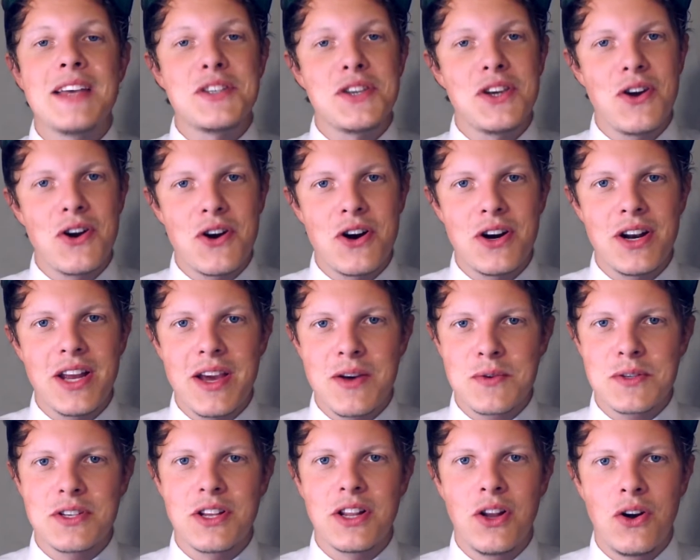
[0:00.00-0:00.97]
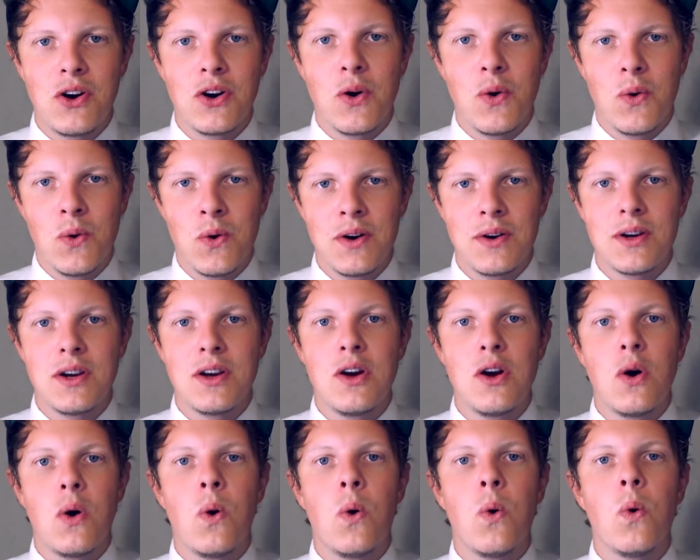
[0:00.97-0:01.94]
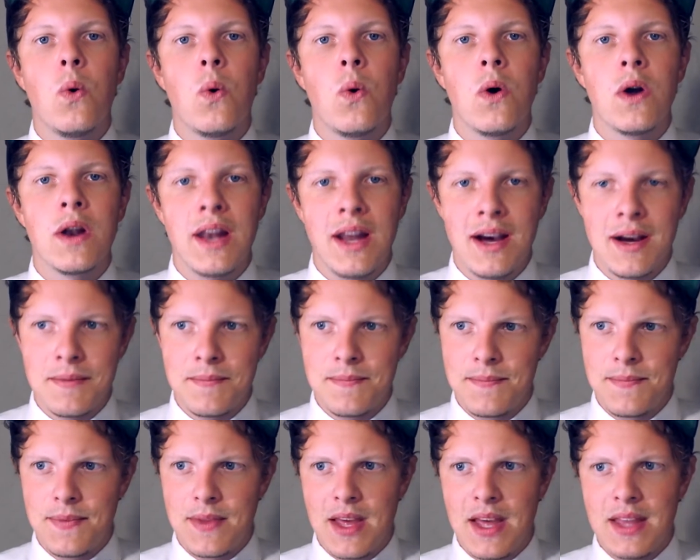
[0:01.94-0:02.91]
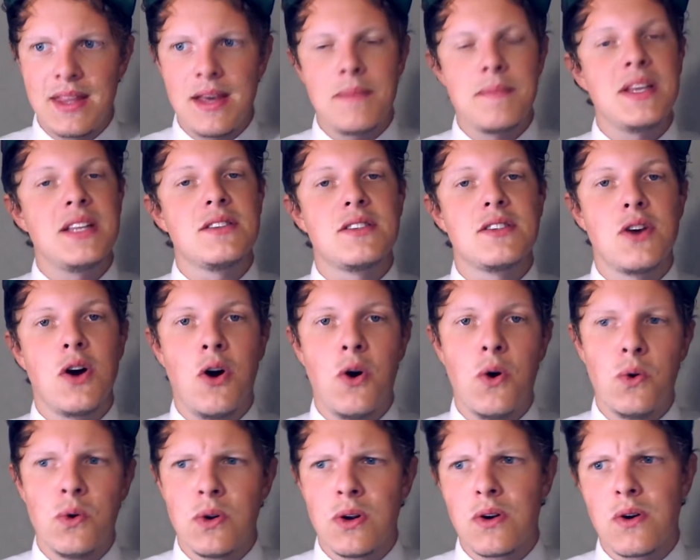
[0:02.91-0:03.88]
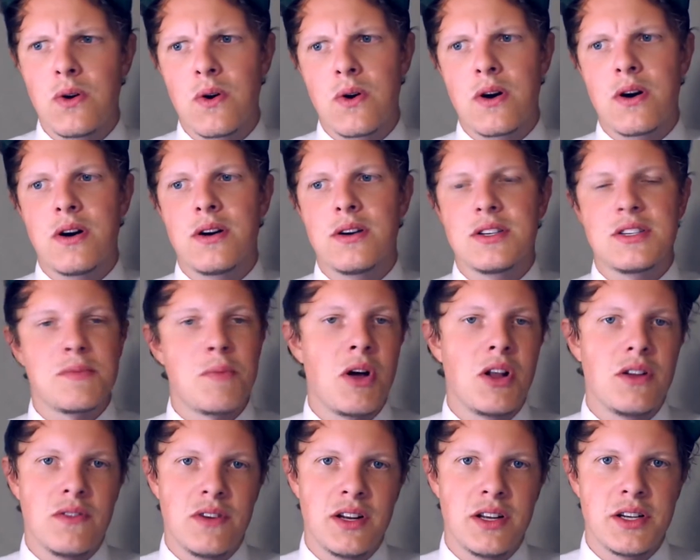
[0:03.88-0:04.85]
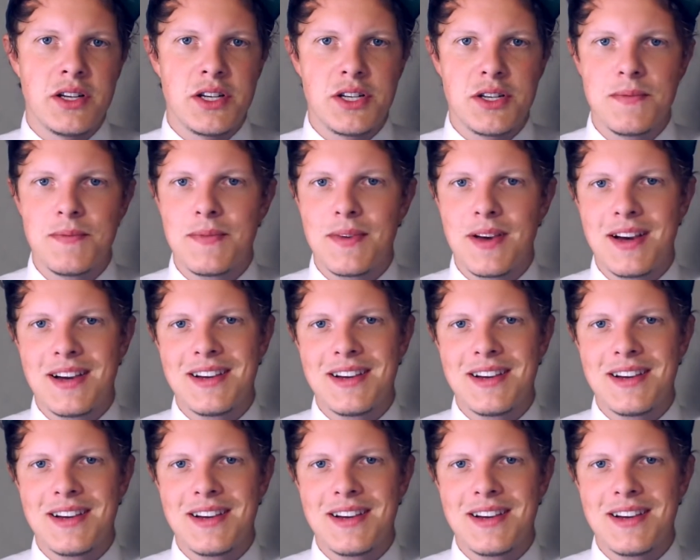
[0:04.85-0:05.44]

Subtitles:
As you heard, it was a long å. Håla. And that means hole or small village.